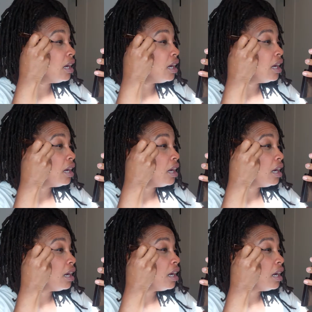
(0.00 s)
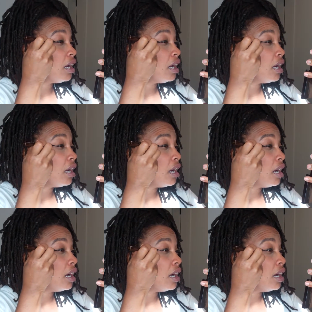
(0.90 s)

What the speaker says: No one is speaking in this clip.